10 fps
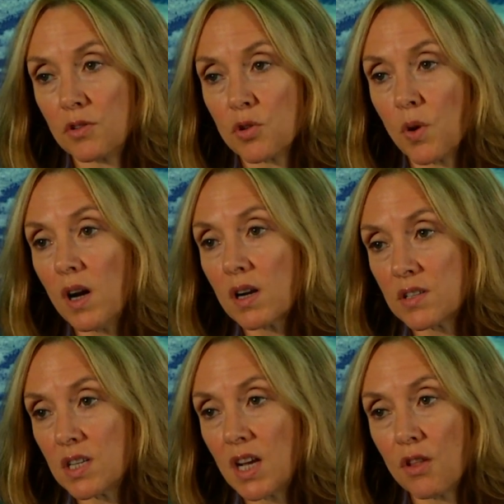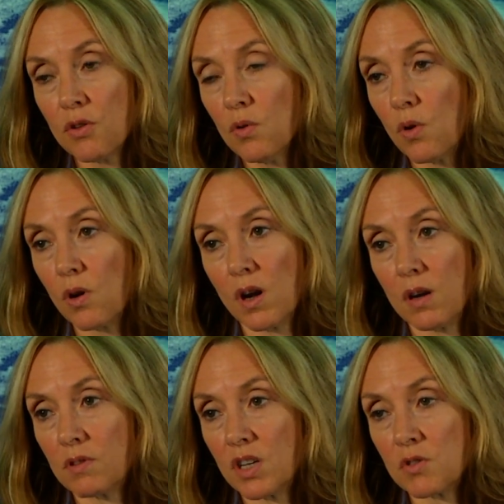truck together or
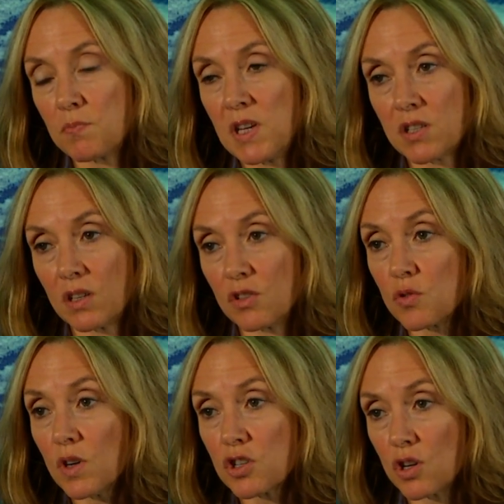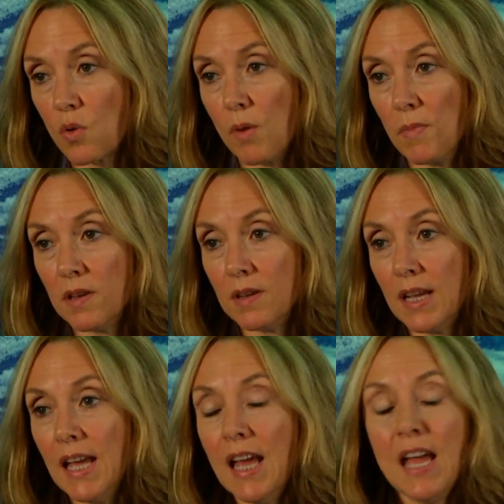a piece of construction equipment
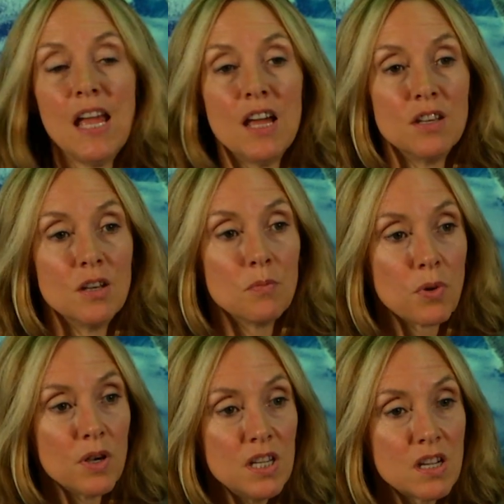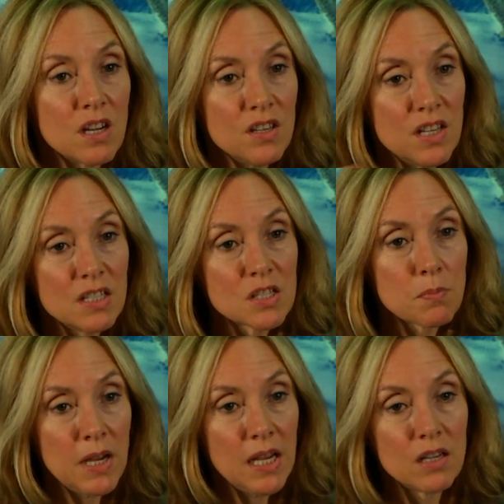and in a pretty
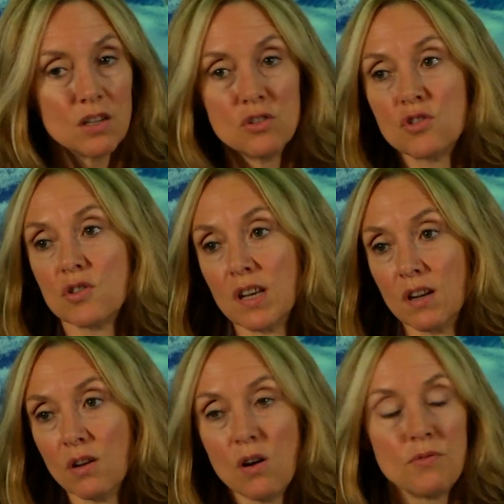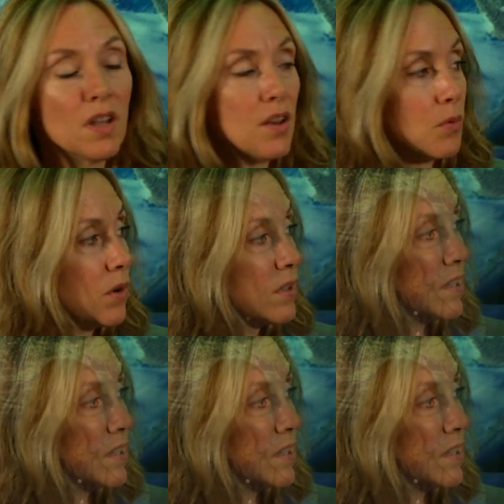condensed package get an awful lot of work